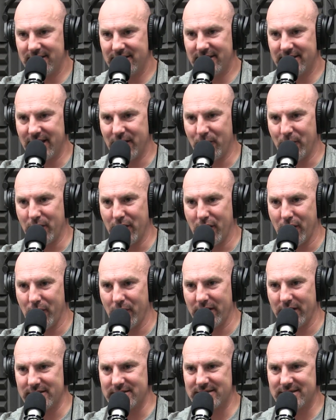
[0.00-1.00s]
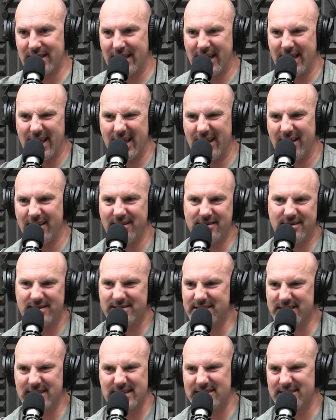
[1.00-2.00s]
that we all want to say
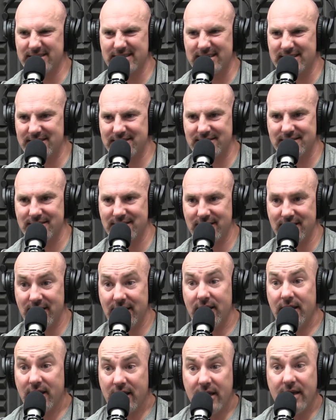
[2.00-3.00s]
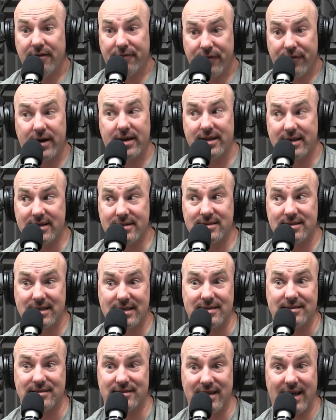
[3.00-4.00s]
doesn't exist. Yeah. It fucking
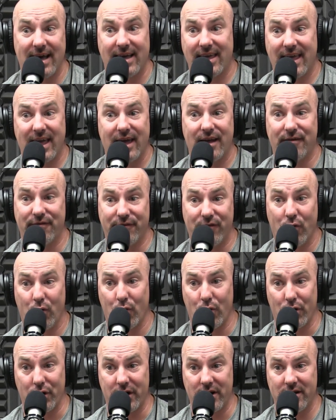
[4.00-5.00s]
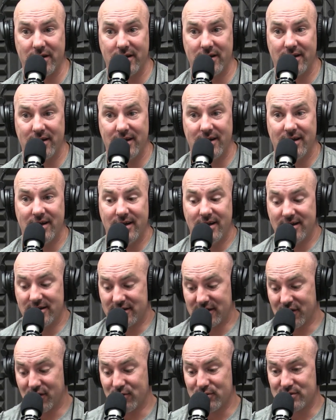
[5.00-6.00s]
exists. I can't afford to go